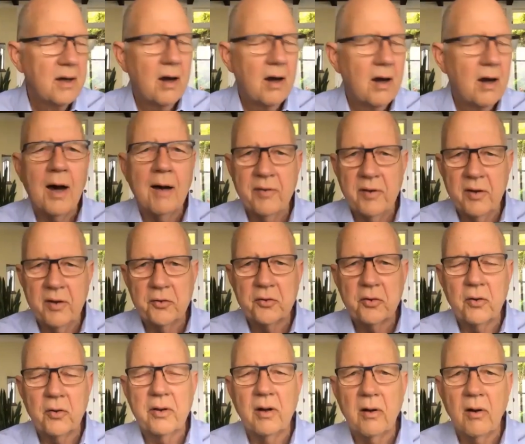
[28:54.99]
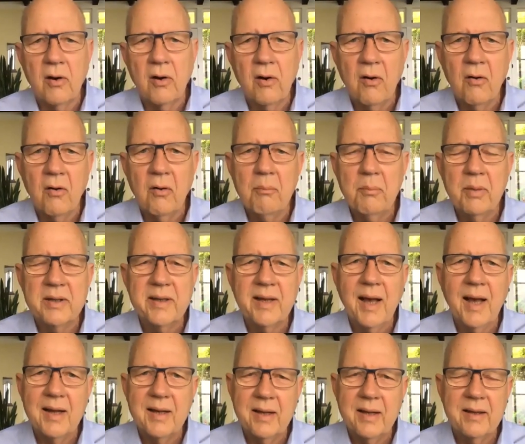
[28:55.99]
office or their home, but the
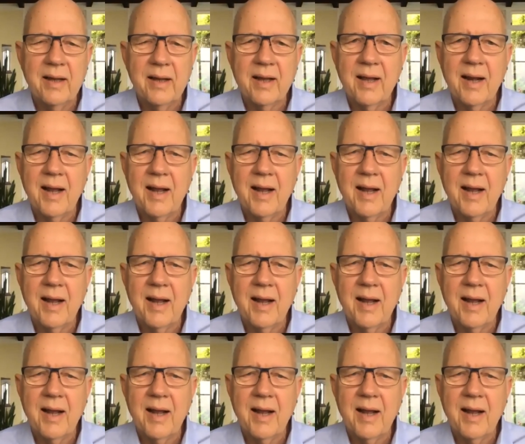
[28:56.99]
idea they could